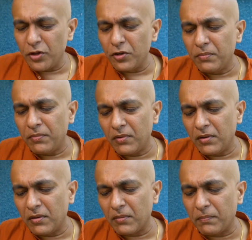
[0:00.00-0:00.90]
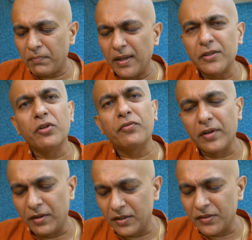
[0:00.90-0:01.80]
when you place your
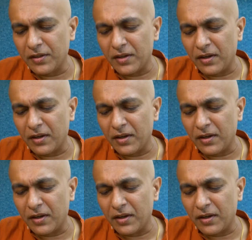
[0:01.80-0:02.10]
fingers in a